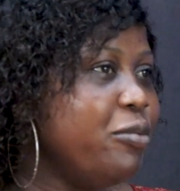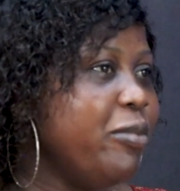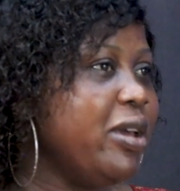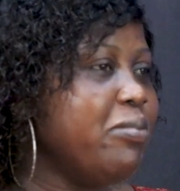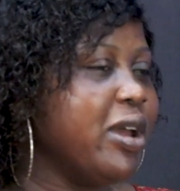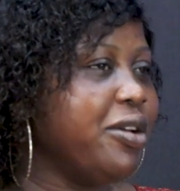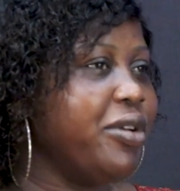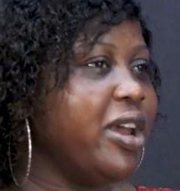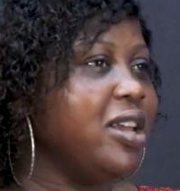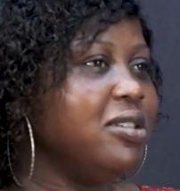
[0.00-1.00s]
make my
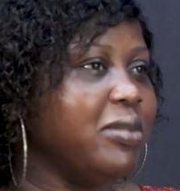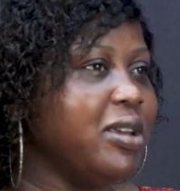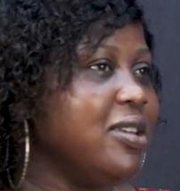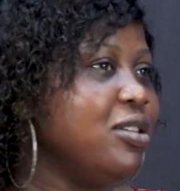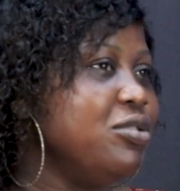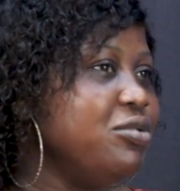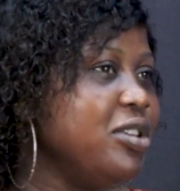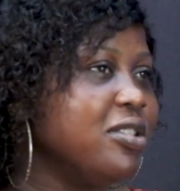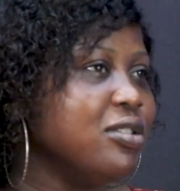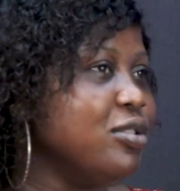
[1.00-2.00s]
grades, my
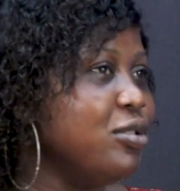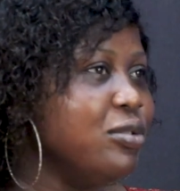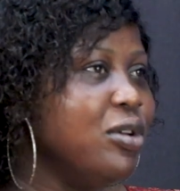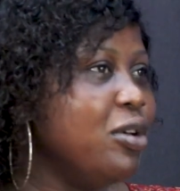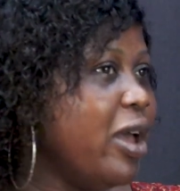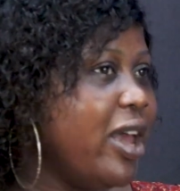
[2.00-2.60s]
secondary school,